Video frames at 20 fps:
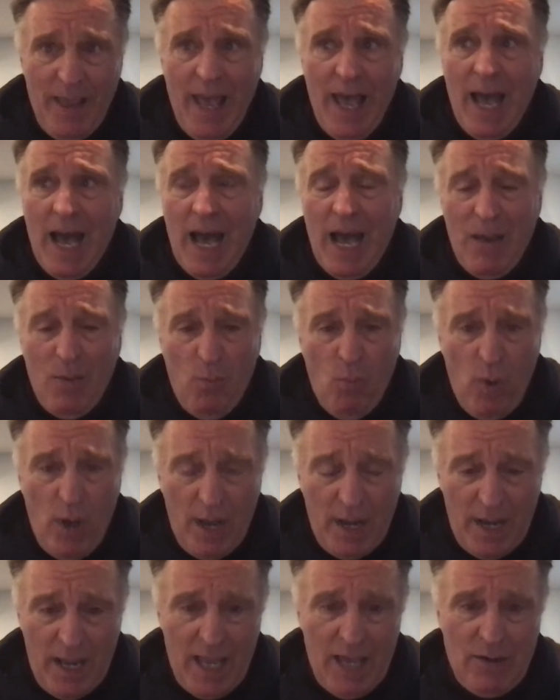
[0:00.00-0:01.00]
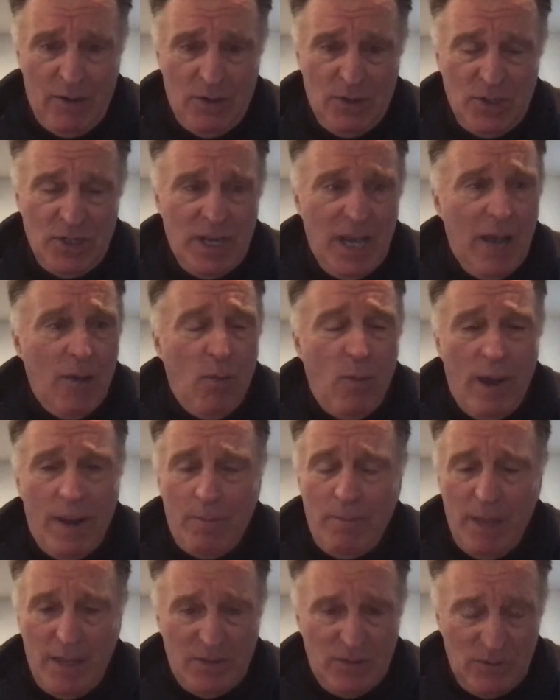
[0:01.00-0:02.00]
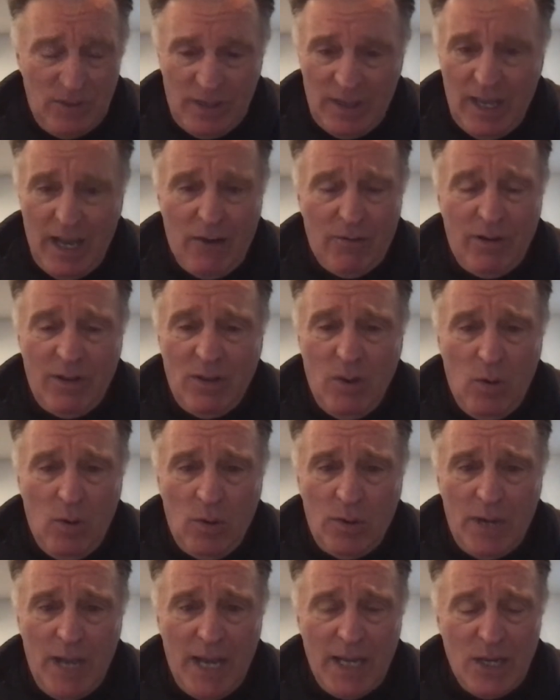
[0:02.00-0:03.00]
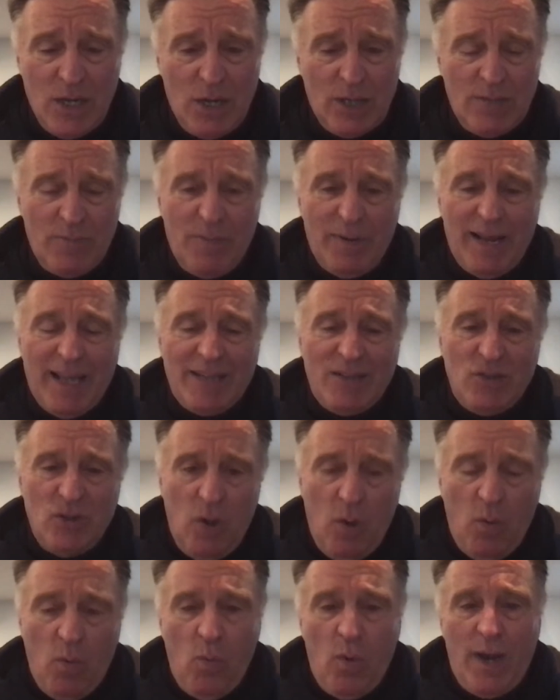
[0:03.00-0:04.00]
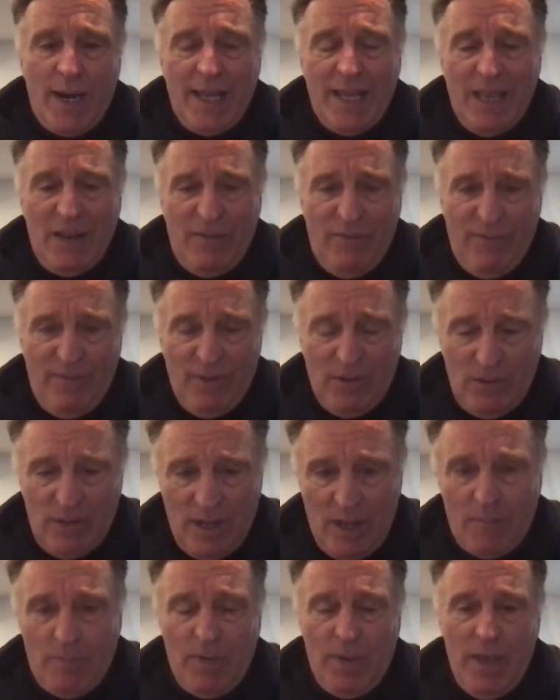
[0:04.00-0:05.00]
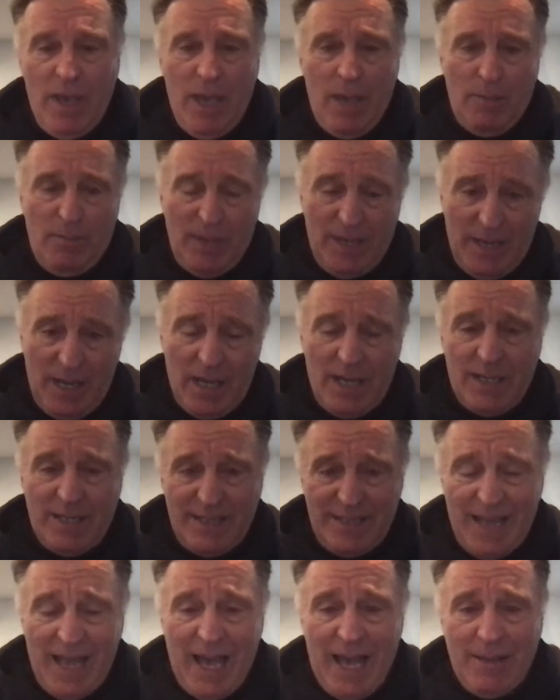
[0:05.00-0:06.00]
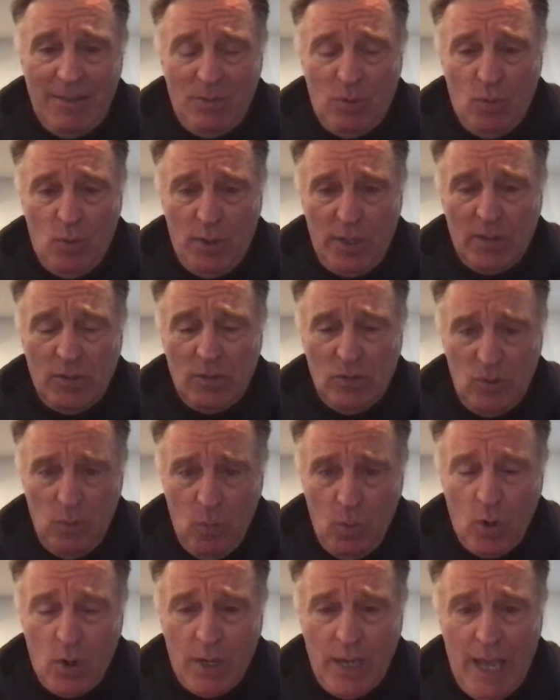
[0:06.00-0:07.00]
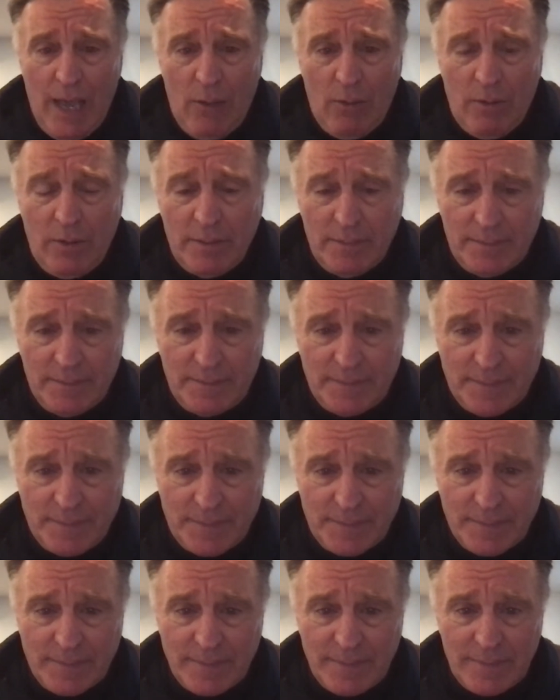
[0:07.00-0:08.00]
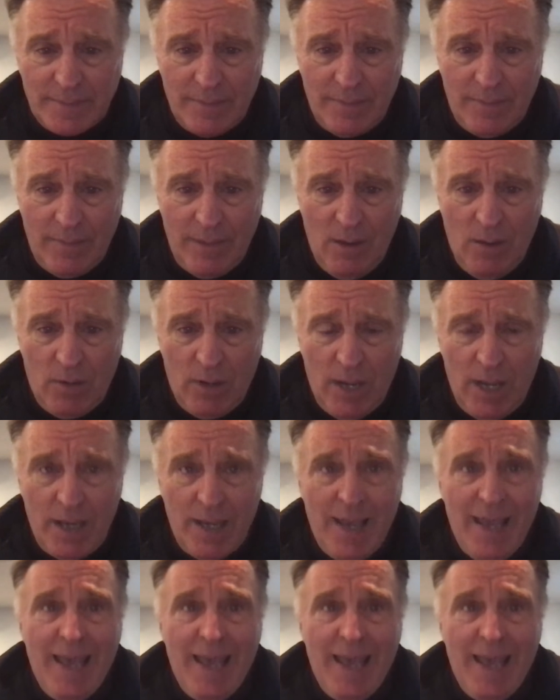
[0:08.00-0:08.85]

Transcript: I want energy, I want mental clarity, the whole nine yards, but I don't want to get filled up because I'm going to work out. Okay?